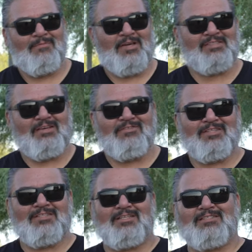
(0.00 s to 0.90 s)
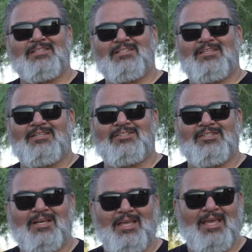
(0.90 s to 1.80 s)
my 76 C10
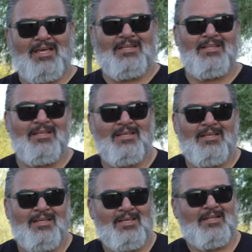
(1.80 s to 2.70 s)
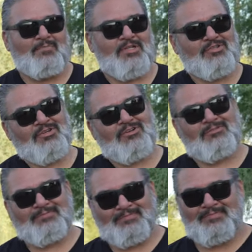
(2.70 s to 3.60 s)
Cheyenne El Patron.